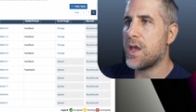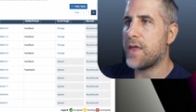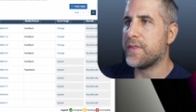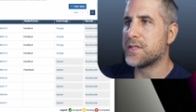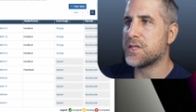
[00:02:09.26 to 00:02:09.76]

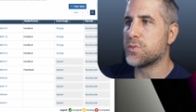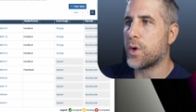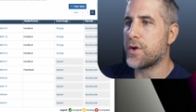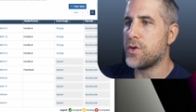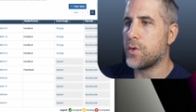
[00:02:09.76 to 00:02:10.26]
And this is
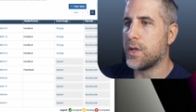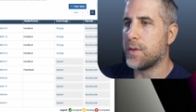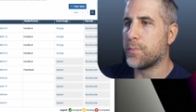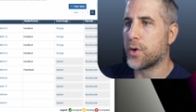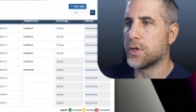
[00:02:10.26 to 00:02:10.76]
where you
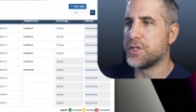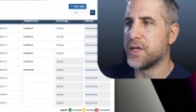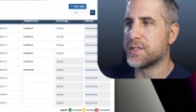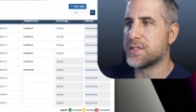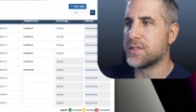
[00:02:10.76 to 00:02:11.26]
can
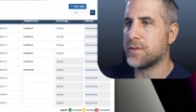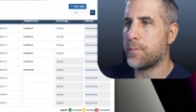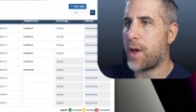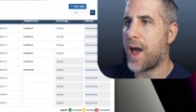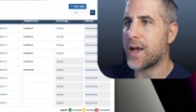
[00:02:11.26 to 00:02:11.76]
purchase
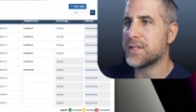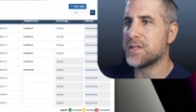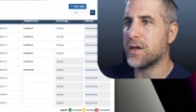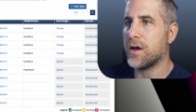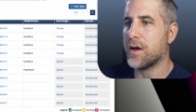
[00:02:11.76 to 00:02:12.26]

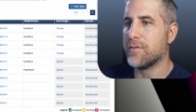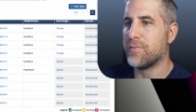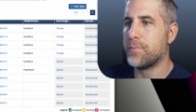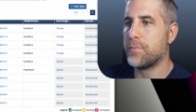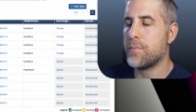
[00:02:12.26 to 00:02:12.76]
packs
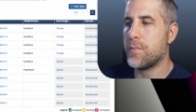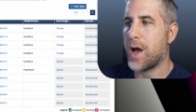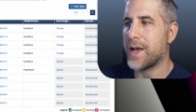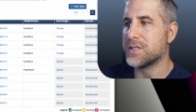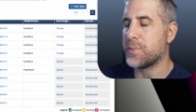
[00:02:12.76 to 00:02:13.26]
of
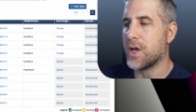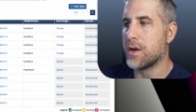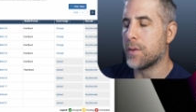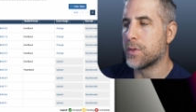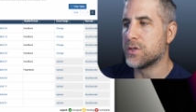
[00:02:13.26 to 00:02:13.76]

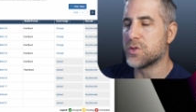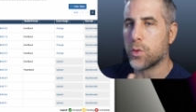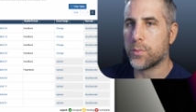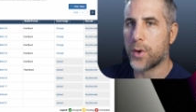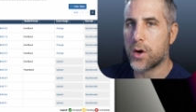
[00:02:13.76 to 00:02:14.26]
ISBN numbers
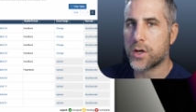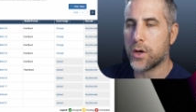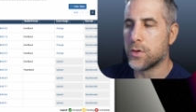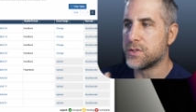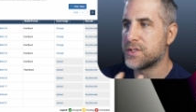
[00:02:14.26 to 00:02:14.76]
or
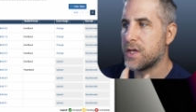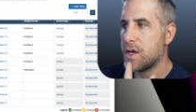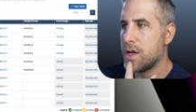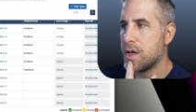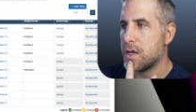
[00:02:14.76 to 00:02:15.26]
barcodes.
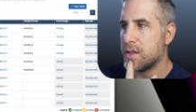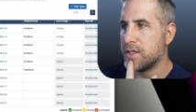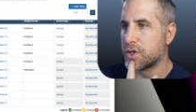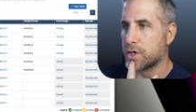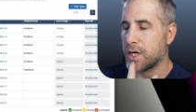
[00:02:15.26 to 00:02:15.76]

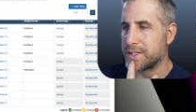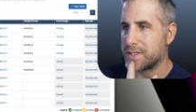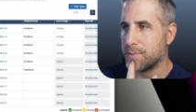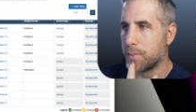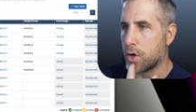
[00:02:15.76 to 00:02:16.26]
These are
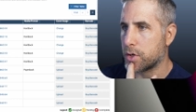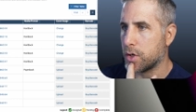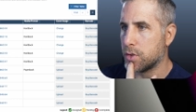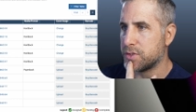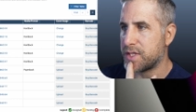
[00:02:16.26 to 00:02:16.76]
custom
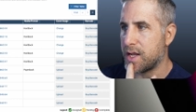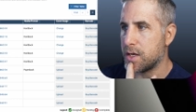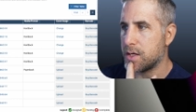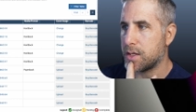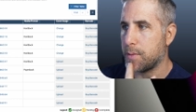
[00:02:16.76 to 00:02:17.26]
barcodes that
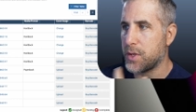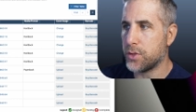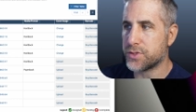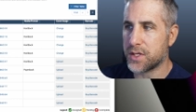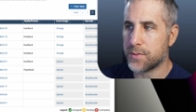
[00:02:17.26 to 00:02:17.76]
can be
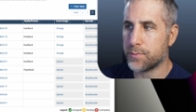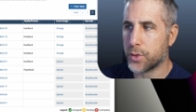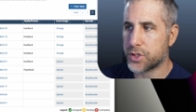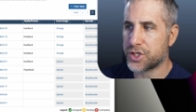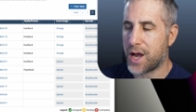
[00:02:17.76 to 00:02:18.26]
used in
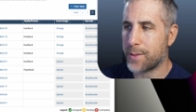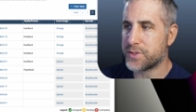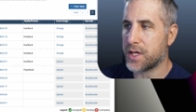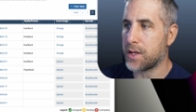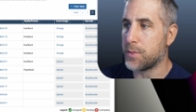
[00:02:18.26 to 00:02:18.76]

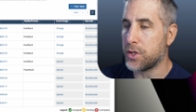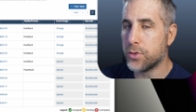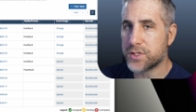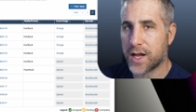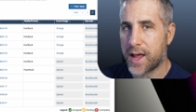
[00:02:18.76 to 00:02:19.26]
bookshops, they can be
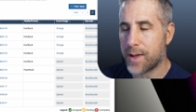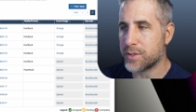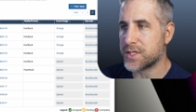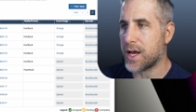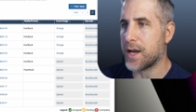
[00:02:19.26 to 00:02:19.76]
used on
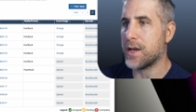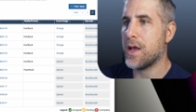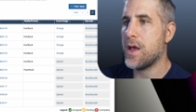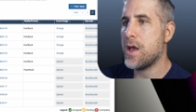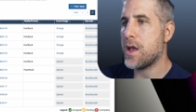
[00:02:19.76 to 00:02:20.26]
Amazon.
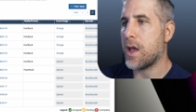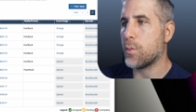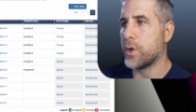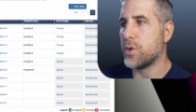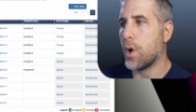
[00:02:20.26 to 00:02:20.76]

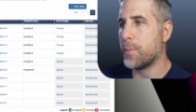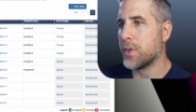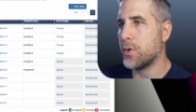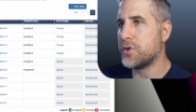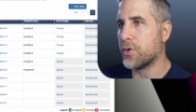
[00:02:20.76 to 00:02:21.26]
And when you
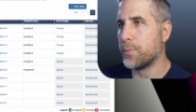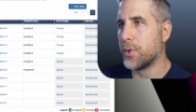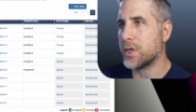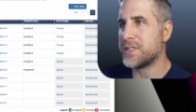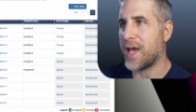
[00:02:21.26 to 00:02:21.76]
upload your
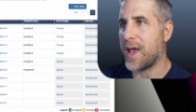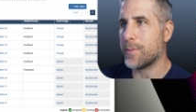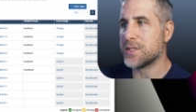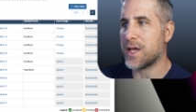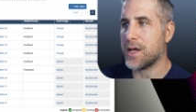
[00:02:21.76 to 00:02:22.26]
book to
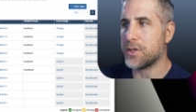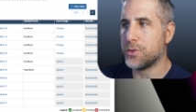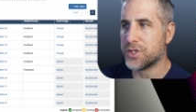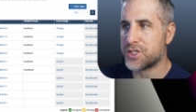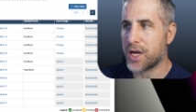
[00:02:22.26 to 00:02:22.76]
Amazon, you
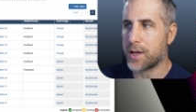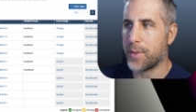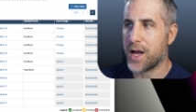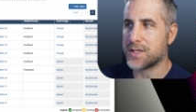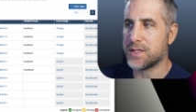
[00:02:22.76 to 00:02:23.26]
just check a
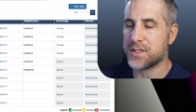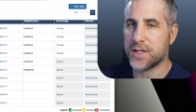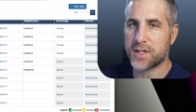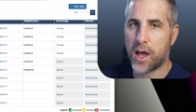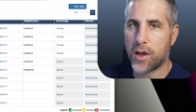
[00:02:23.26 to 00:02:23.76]
box that
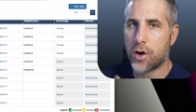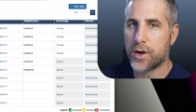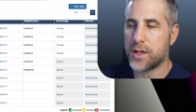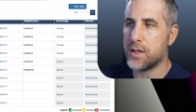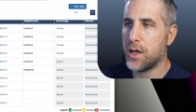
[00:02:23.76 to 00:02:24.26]
says, I
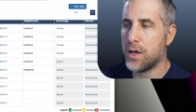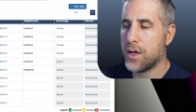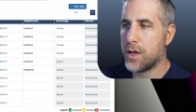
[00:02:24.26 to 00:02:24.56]
already